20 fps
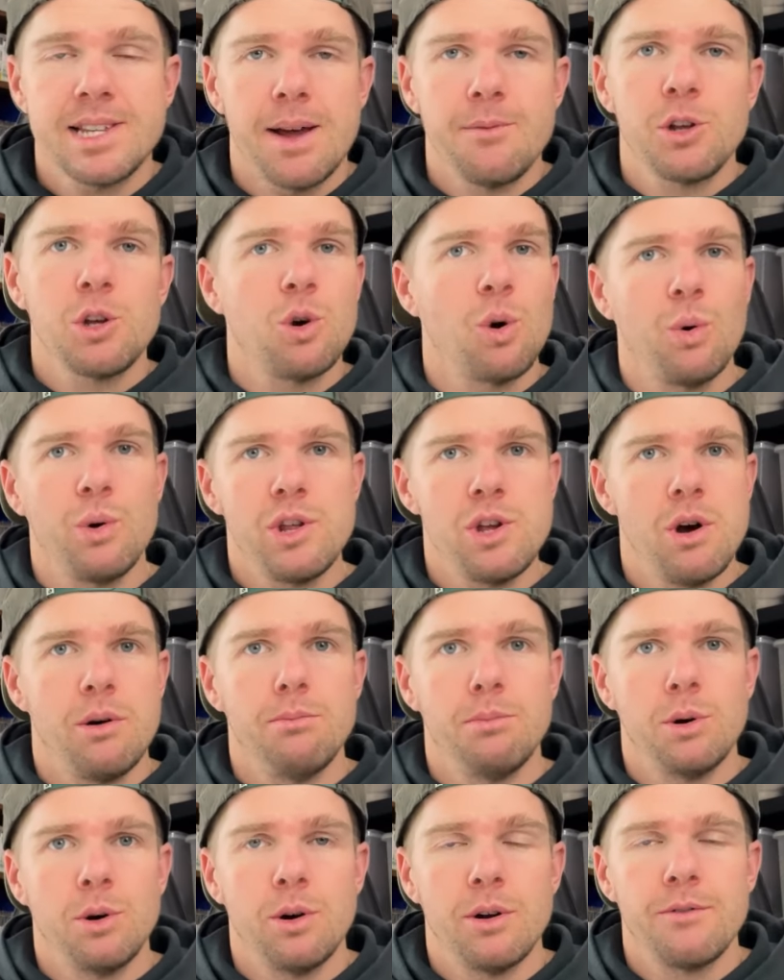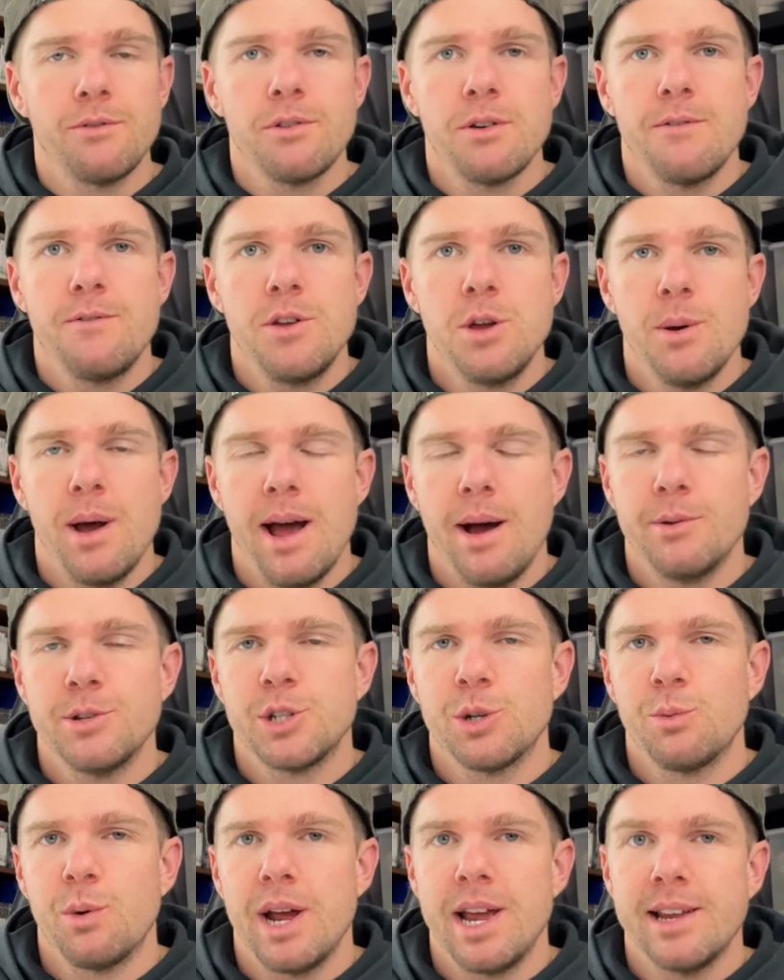Having Courtney on board for a few
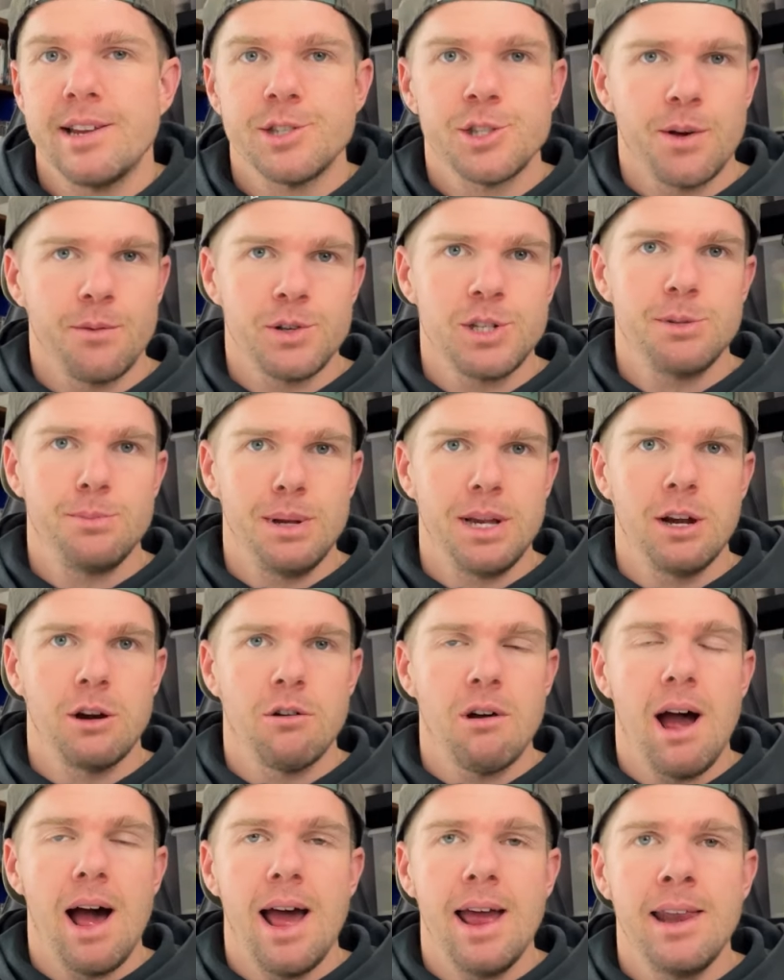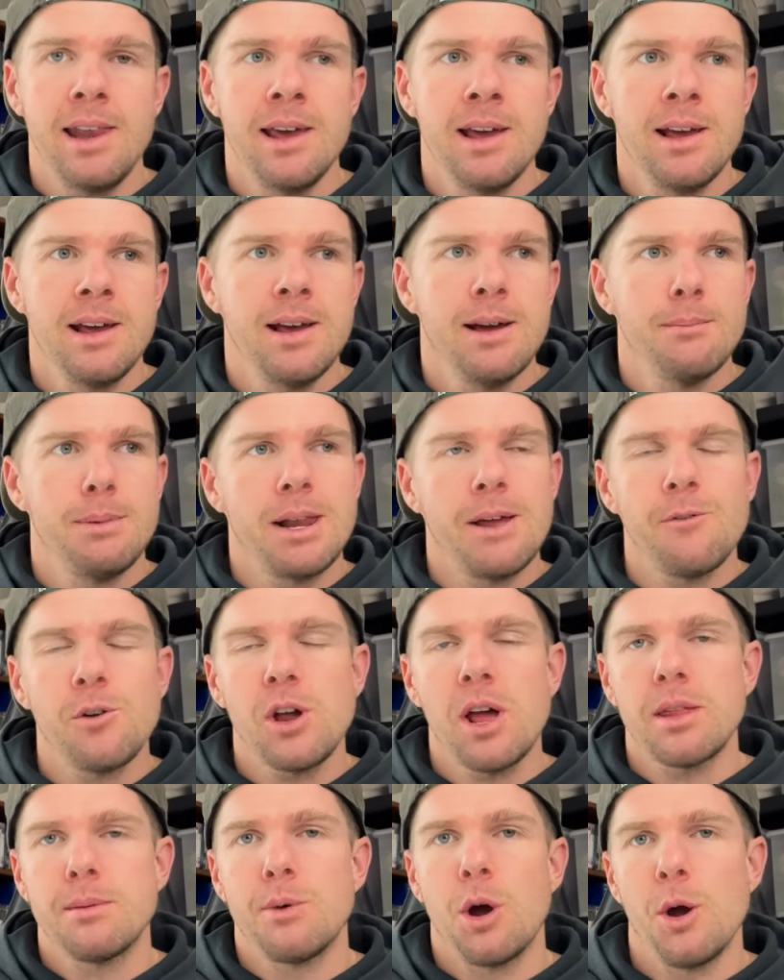hours a week has obviously been great, but every
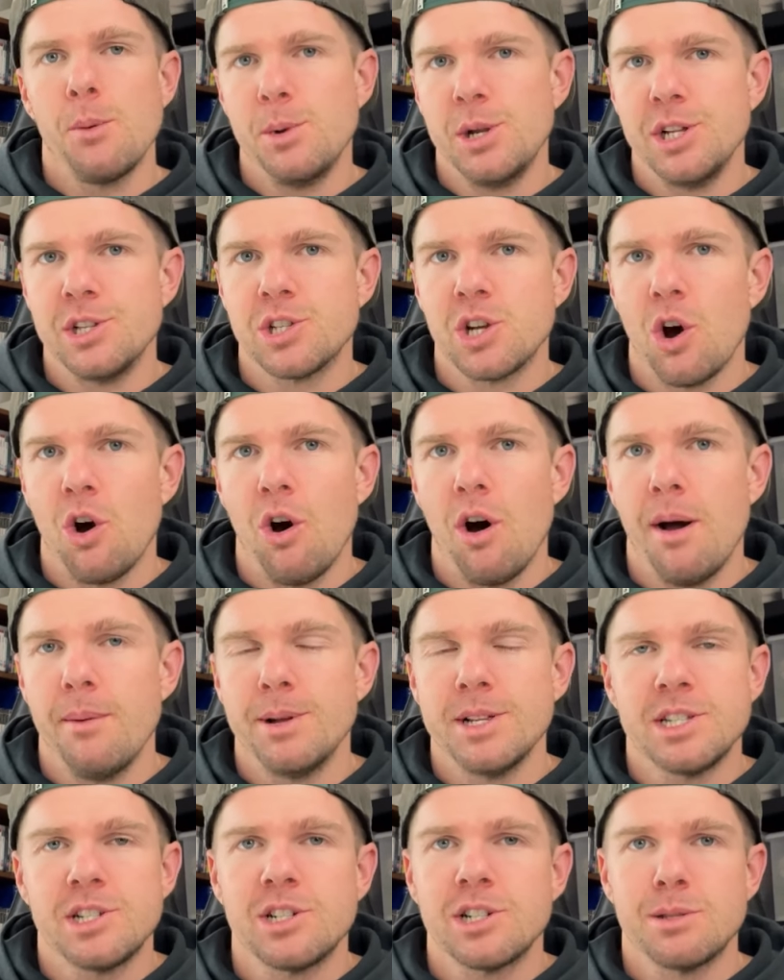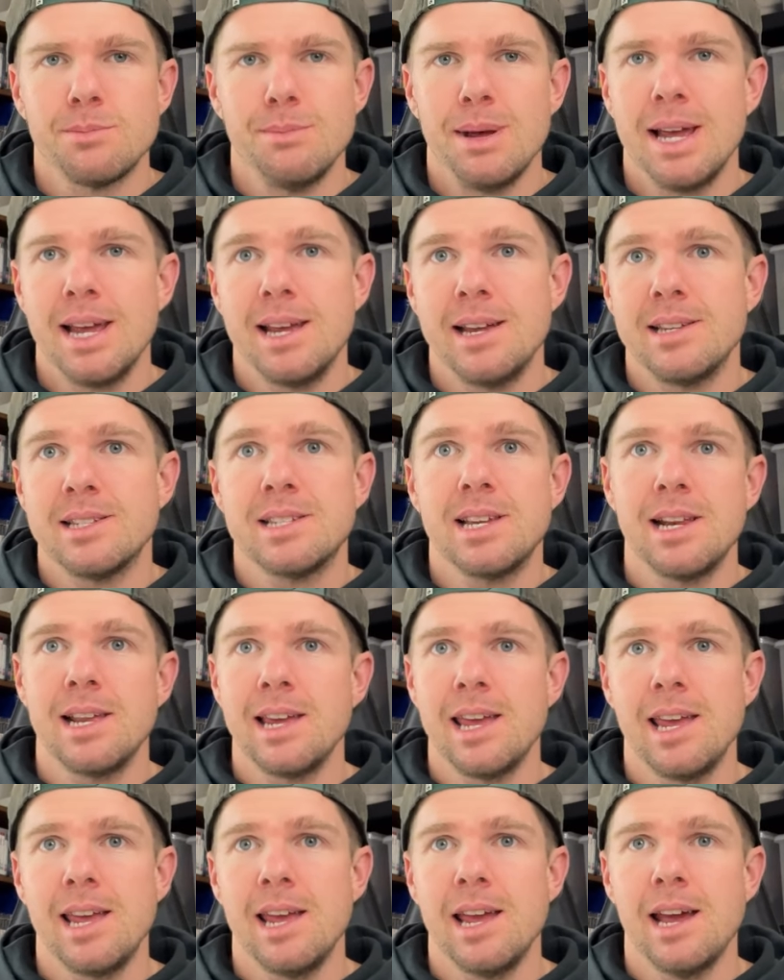other moment in time, it's just me sitting
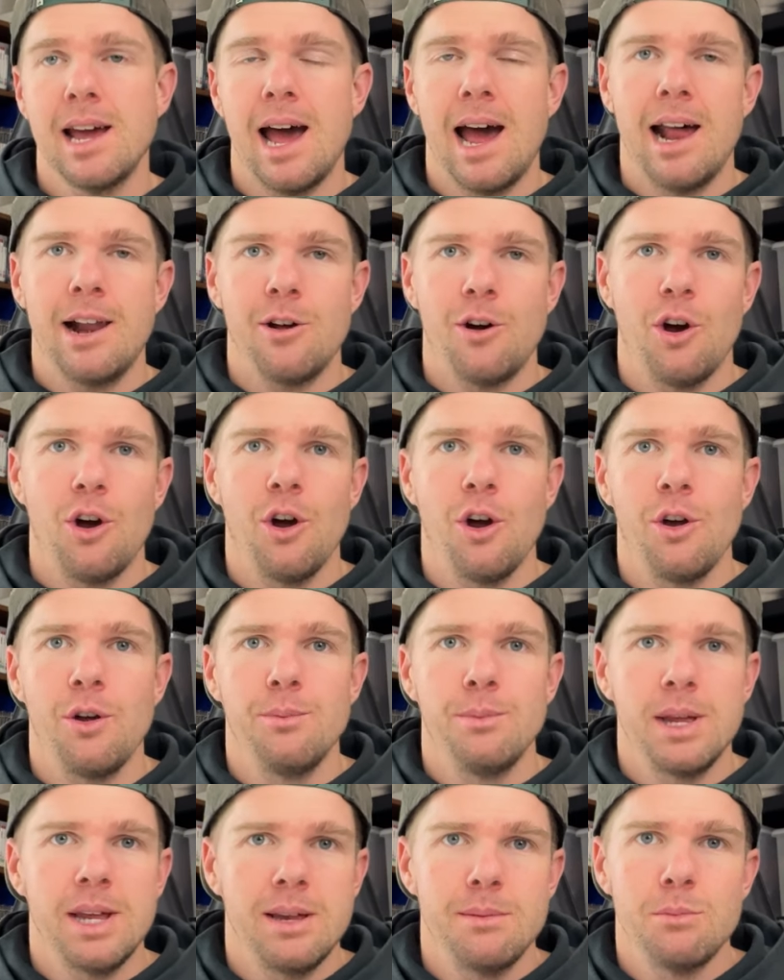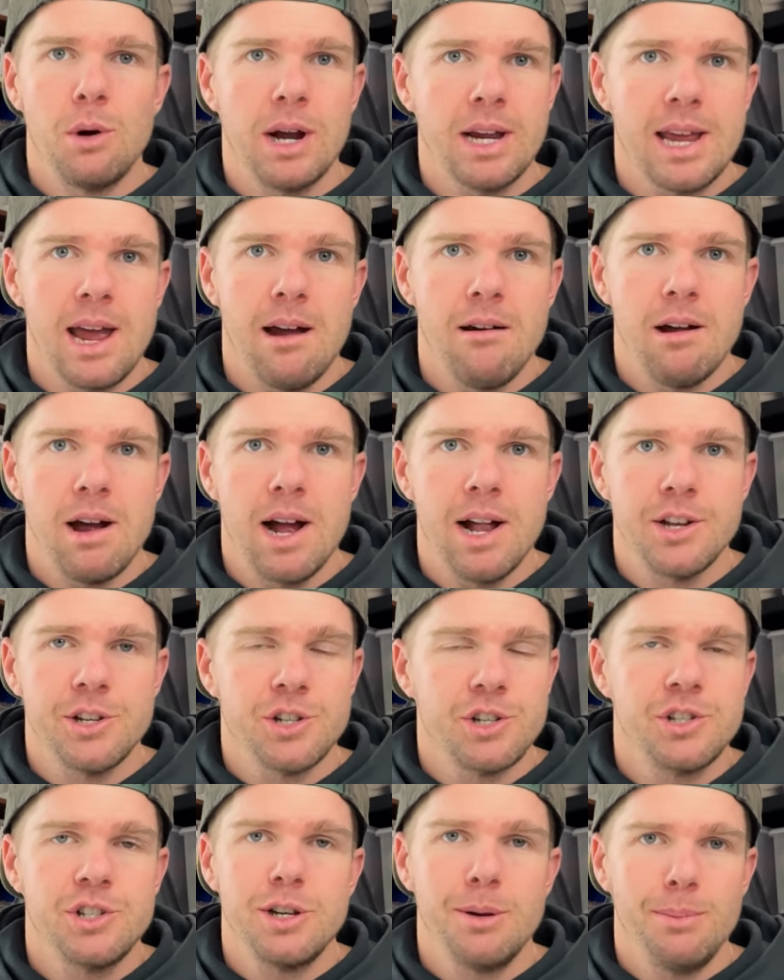here at home in my
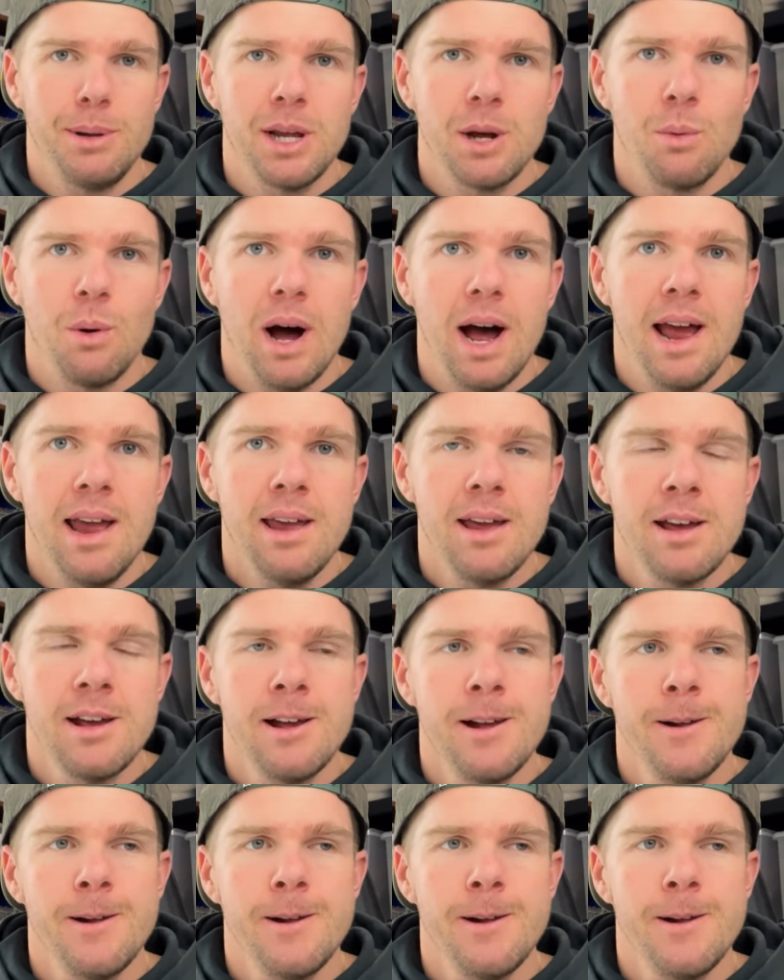garage chipping away.